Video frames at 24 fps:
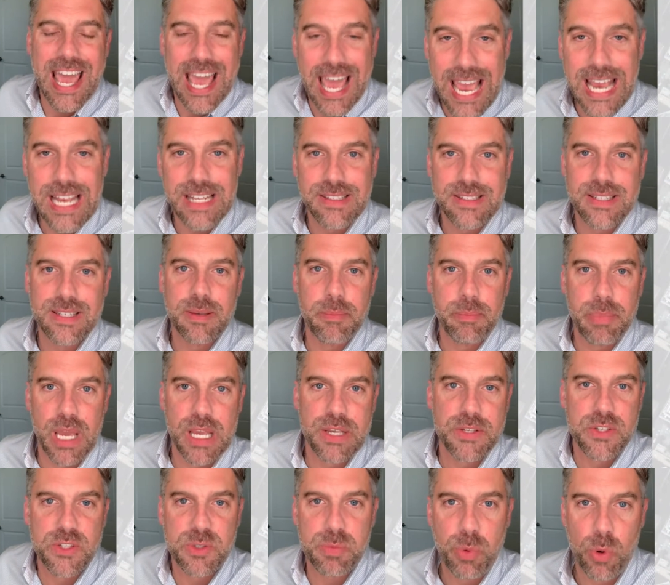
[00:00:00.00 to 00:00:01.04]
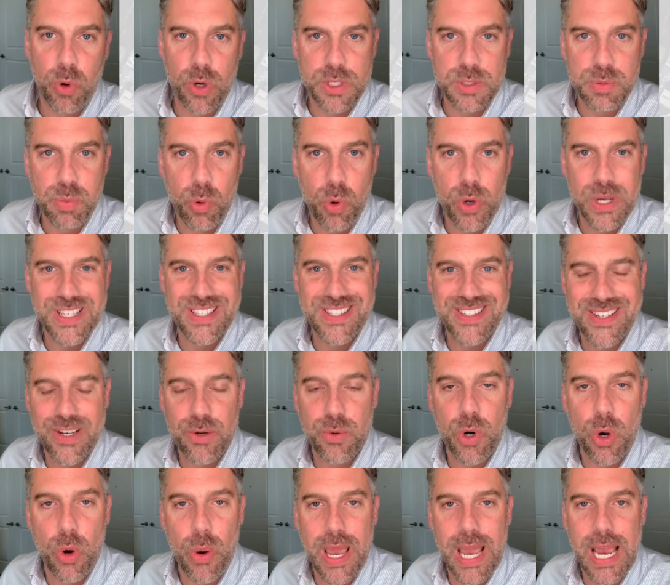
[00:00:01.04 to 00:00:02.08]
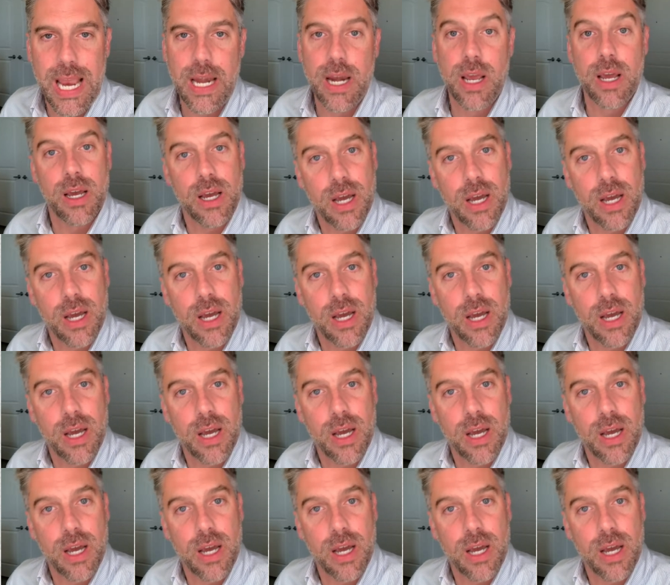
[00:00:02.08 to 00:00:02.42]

8 basis points, 0.08